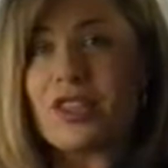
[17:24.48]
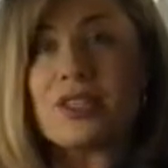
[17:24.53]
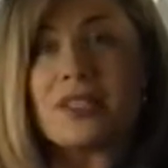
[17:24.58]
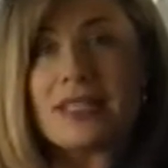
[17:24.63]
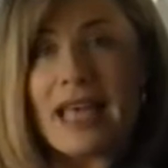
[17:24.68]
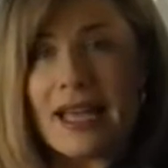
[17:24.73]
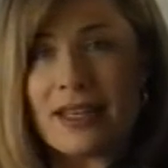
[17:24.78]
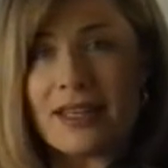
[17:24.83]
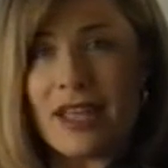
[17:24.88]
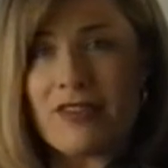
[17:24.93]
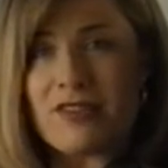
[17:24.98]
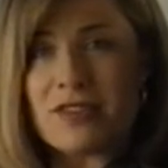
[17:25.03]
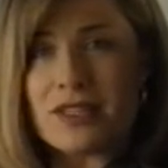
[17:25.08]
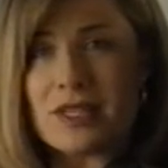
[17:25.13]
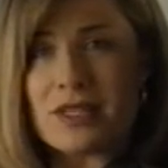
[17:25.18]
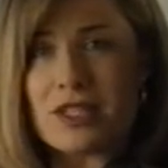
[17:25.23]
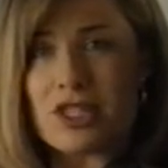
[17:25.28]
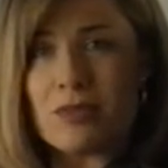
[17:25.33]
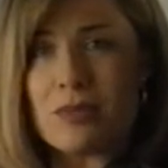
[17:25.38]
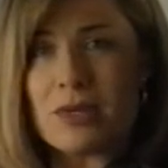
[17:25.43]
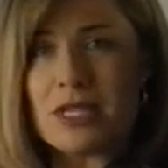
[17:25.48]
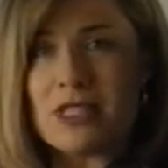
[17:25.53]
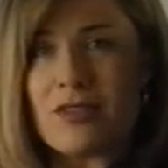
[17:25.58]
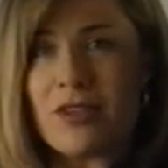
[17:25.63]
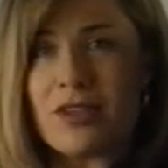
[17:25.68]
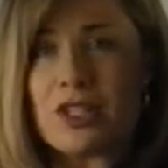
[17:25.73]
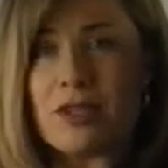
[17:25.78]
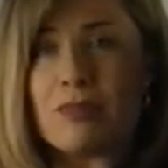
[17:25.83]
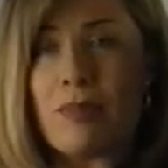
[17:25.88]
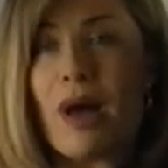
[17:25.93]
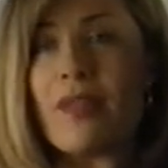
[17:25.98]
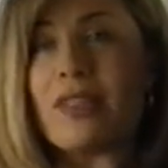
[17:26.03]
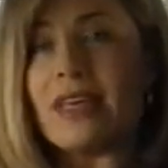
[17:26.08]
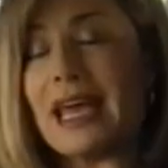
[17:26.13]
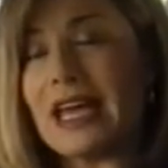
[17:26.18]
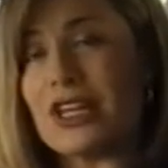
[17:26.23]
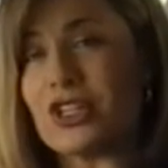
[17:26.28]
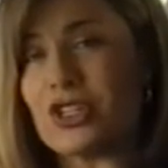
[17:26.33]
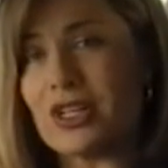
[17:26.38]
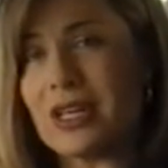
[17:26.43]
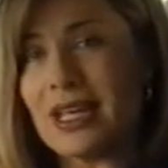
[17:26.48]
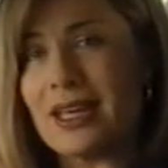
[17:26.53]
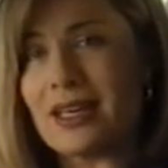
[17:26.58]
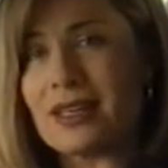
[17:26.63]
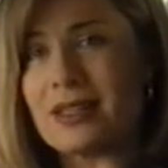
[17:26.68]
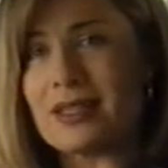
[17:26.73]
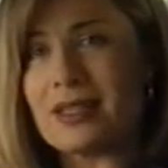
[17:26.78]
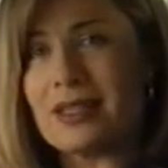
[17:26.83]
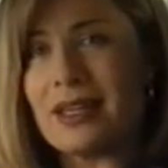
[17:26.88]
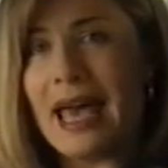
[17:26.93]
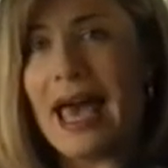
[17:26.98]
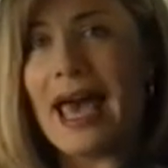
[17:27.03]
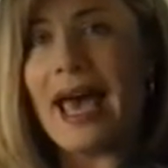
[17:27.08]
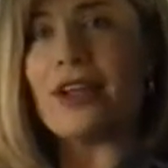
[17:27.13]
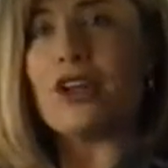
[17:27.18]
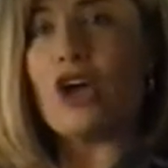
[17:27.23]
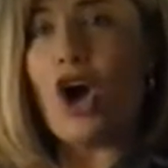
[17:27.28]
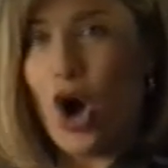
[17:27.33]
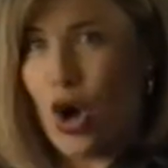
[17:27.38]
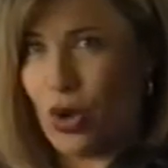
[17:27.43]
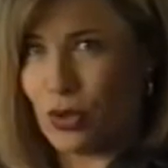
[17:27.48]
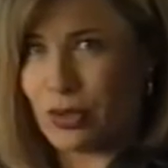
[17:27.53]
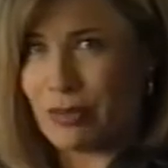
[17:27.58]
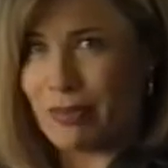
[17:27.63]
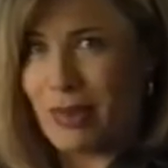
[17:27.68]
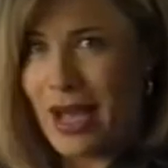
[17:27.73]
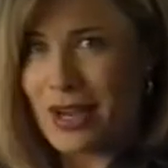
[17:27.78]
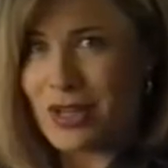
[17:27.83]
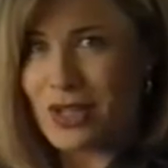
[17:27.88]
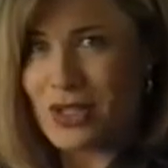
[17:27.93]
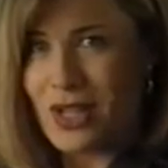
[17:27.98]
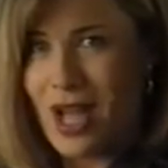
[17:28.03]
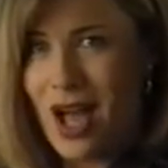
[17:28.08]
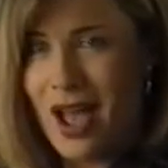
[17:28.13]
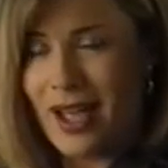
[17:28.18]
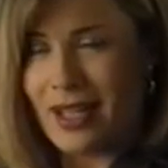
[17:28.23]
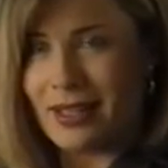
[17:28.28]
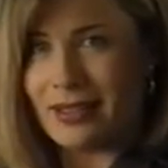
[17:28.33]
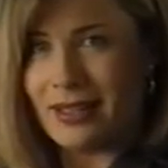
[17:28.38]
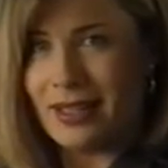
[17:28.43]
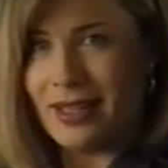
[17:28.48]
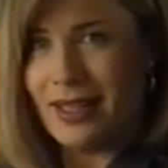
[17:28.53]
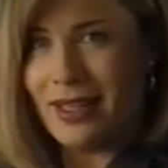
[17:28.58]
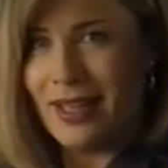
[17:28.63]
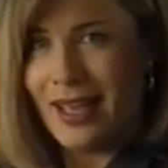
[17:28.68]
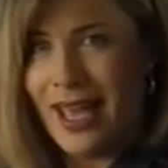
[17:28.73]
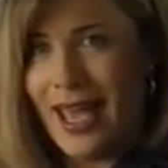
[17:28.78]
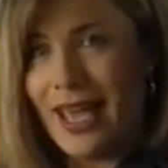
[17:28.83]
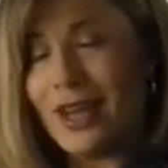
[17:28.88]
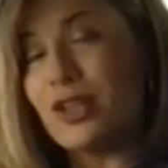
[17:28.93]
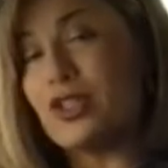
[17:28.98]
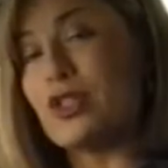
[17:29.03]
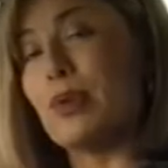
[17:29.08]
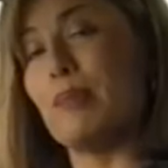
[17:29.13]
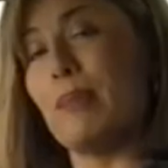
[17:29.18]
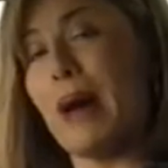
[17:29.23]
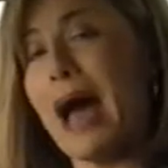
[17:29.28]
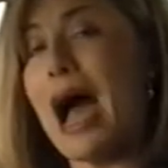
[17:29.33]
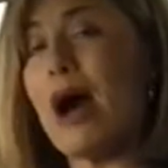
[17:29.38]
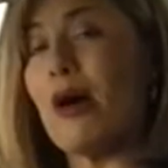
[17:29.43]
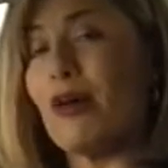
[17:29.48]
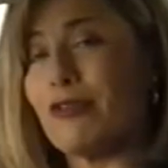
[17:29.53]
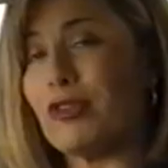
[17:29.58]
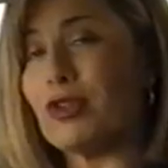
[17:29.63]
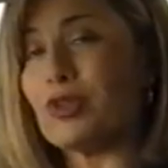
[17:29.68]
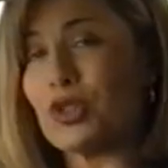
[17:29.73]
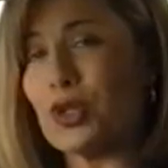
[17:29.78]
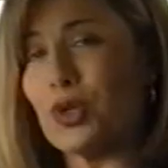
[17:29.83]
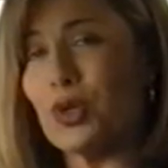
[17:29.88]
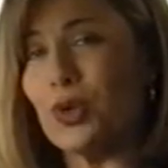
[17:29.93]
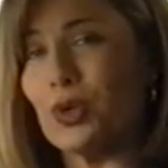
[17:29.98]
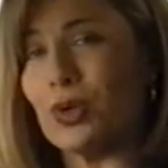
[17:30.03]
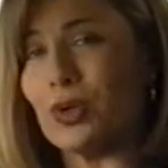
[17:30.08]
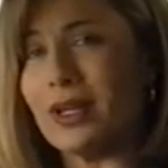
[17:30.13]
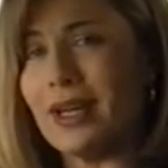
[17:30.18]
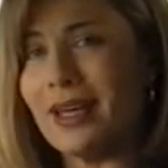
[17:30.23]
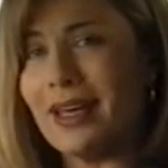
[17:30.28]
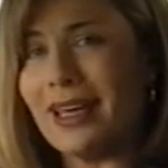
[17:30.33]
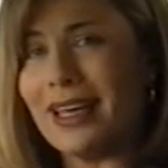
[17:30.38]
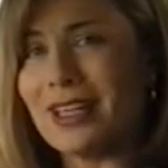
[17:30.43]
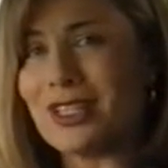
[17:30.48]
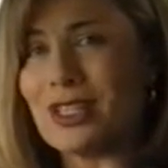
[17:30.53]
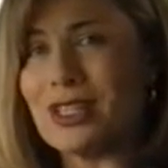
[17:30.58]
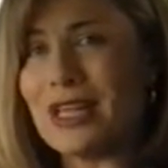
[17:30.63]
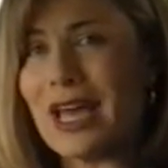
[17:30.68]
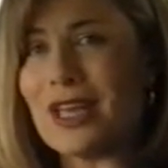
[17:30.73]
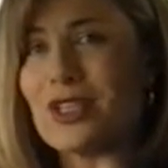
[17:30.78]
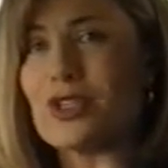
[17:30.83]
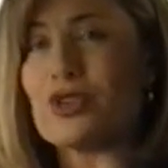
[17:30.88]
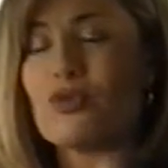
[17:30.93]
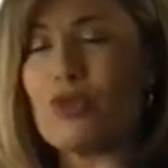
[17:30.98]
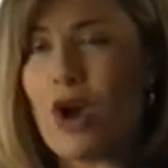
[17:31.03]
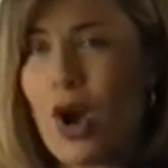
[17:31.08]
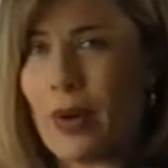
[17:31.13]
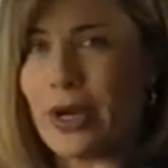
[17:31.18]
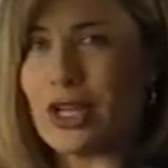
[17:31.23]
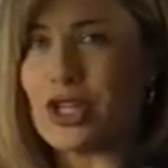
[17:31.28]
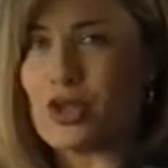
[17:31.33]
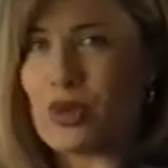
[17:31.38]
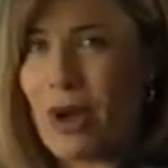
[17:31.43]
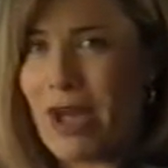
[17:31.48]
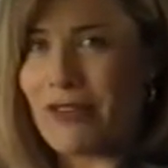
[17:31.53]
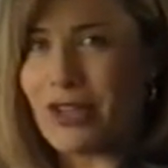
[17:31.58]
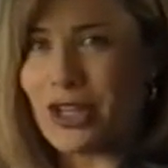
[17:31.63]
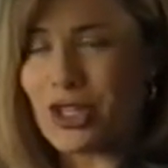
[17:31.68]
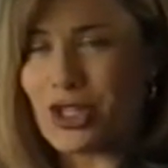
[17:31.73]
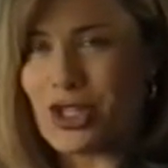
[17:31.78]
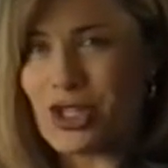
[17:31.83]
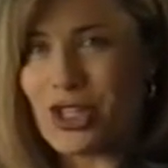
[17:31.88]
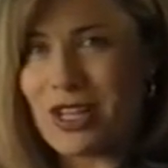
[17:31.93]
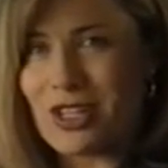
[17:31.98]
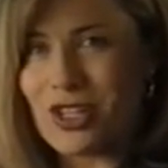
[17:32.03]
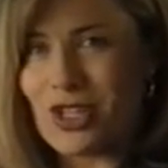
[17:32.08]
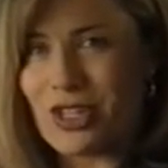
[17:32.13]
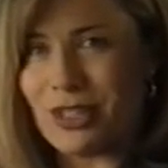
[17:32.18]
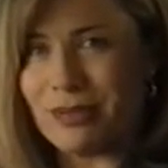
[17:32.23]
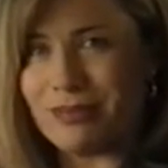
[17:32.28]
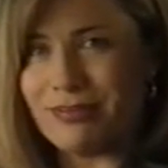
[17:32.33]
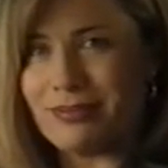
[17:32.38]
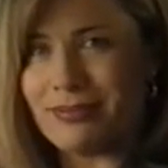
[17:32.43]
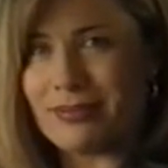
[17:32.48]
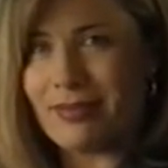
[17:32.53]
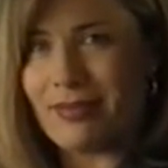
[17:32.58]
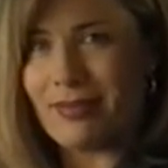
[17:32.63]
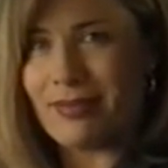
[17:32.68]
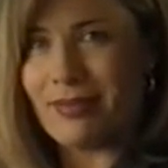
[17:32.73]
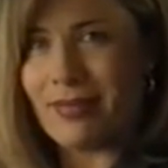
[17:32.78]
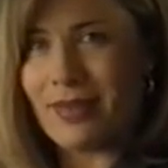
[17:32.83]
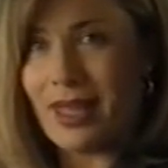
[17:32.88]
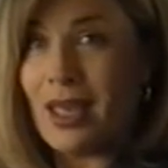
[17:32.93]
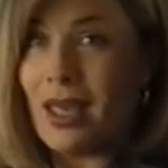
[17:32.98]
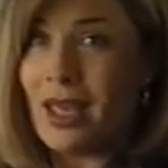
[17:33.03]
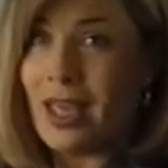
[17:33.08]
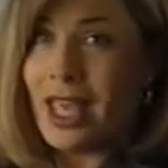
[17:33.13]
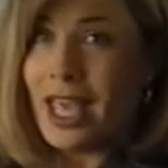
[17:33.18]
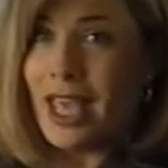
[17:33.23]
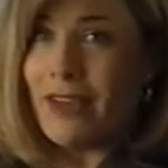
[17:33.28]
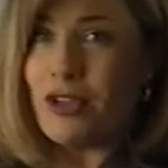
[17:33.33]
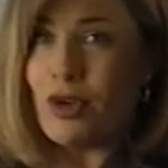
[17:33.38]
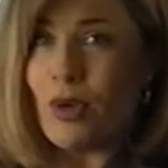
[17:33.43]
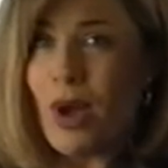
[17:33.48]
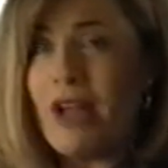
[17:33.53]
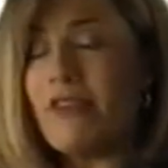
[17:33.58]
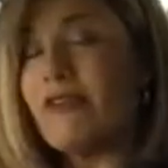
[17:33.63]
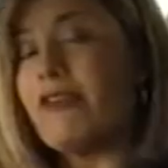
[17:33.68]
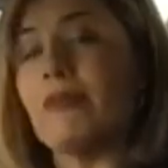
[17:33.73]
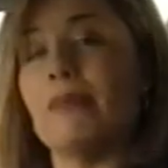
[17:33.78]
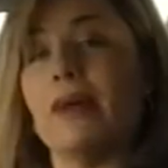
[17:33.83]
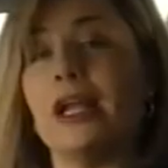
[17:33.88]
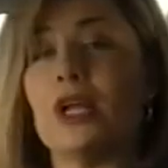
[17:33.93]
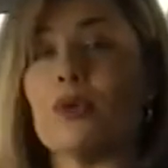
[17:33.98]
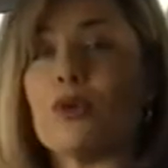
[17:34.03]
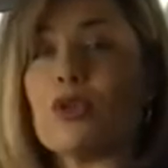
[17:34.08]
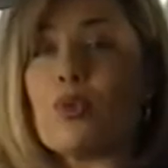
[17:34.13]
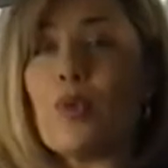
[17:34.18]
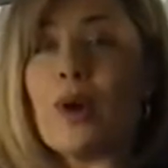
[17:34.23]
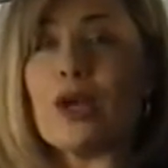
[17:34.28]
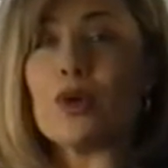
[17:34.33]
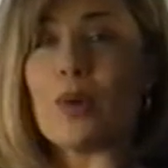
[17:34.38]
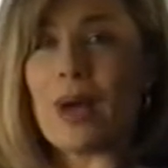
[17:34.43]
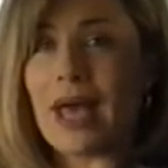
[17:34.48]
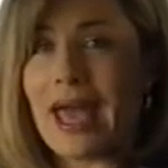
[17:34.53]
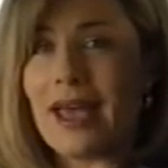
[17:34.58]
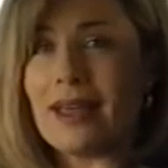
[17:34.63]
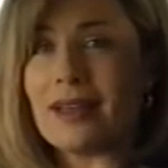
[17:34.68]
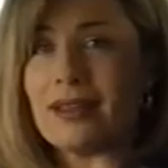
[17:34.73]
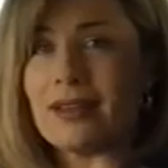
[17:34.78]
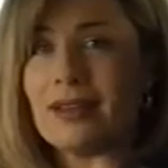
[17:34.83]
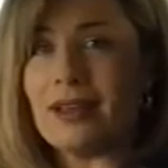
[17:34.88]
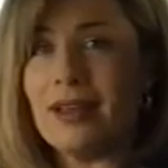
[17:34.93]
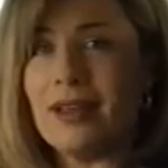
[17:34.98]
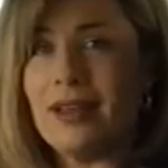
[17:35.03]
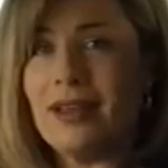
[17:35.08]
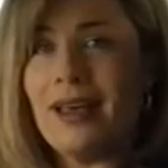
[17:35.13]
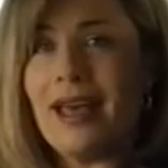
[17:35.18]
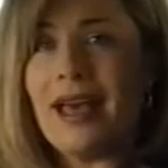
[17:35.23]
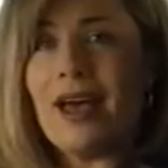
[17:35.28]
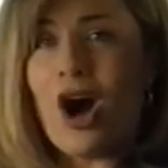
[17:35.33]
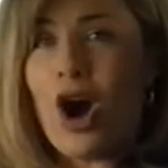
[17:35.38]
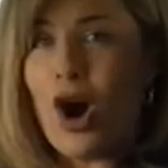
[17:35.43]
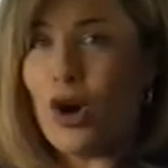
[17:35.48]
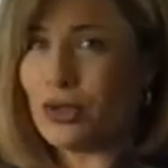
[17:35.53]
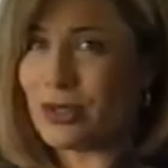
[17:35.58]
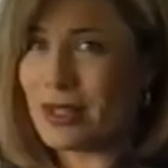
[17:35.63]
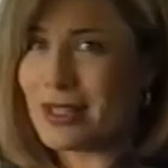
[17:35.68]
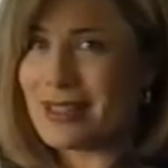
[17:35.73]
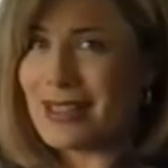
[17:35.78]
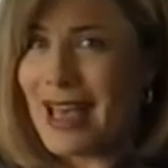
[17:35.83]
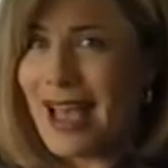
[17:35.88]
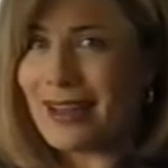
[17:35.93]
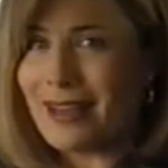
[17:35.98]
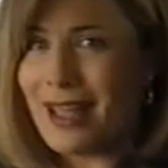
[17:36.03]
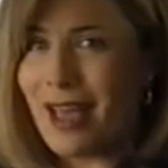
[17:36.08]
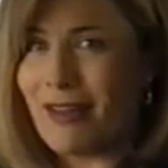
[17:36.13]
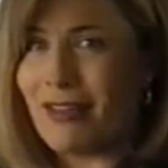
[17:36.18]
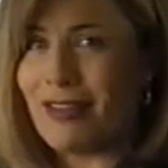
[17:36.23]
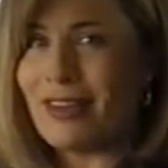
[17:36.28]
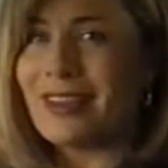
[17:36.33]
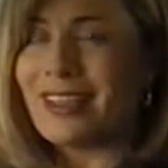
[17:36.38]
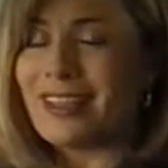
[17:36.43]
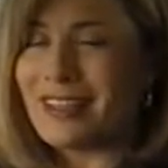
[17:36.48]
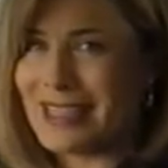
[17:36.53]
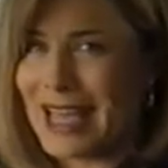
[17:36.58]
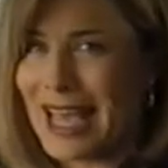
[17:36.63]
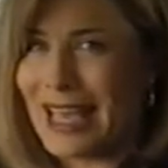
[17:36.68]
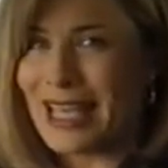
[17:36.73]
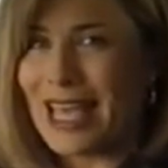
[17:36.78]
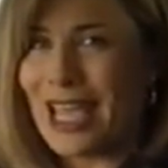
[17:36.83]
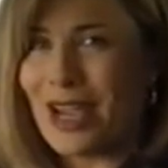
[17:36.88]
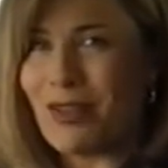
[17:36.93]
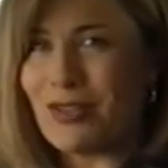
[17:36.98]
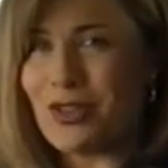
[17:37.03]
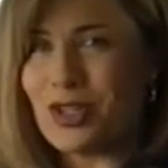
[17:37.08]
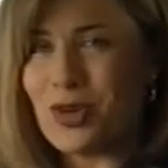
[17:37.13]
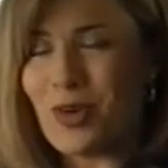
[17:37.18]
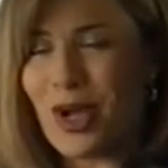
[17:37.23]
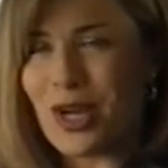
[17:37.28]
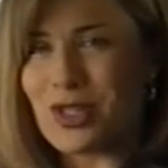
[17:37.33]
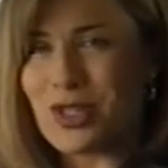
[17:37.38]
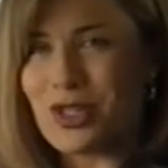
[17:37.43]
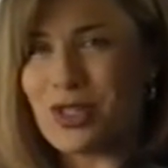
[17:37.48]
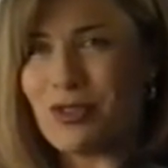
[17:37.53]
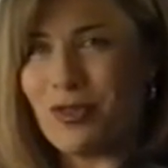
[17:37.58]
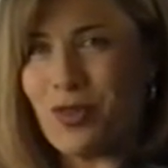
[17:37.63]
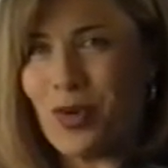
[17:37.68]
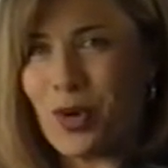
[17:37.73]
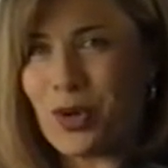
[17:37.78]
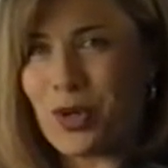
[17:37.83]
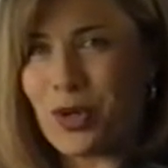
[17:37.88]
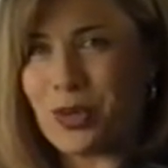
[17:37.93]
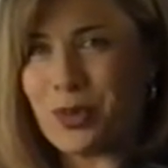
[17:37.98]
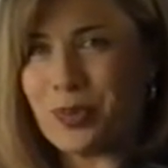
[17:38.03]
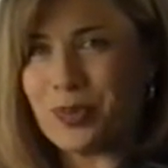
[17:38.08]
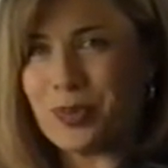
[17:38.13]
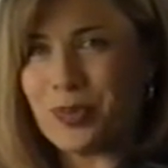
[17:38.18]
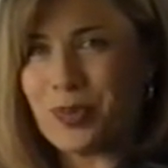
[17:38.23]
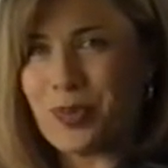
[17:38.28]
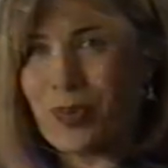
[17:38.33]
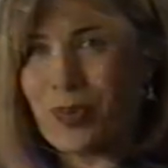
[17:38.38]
The sat-nav system is fitted by the engineers at Holden by Design, and it's a powerful tool in today's growing traffic congestion. If you're unfamiliar with where you're headed, Holden sat-nav can take care of the directions for you.